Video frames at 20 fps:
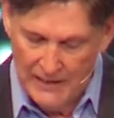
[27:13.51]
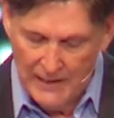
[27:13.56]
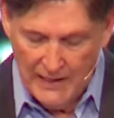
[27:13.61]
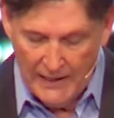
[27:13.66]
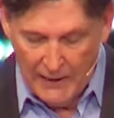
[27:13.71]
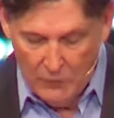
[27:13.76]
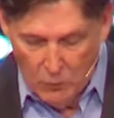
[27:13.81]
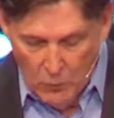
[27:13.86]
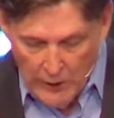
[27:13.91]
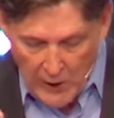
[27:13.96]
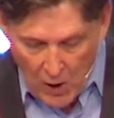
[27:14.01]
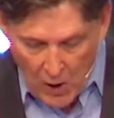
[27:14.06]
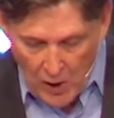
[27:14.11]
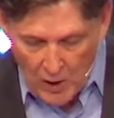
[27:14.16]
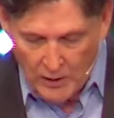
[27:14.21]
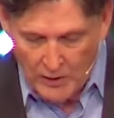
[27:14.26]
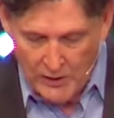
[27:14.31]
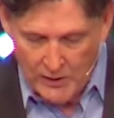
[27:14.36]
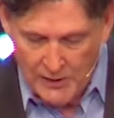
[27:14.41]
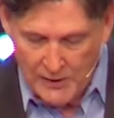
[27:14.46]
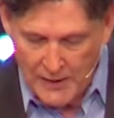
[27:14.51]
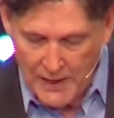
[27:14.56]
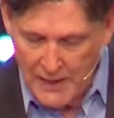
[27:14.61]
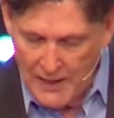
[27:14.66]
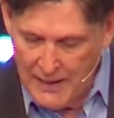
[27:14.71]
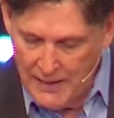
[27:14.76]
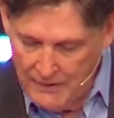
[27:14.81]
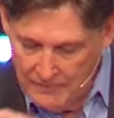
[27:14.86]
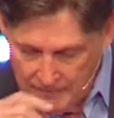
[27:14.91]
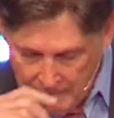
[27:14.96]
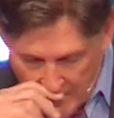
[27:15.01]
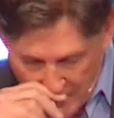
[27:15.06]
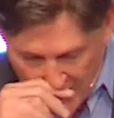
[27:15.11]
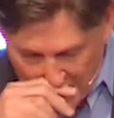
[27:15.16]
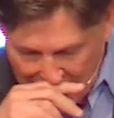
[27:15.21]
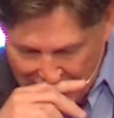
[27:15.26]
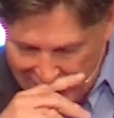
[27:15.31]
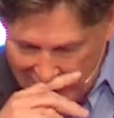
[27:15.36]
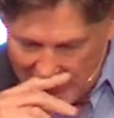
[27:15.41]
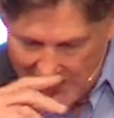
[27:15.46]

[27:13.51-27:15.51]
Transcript: He went on to say this.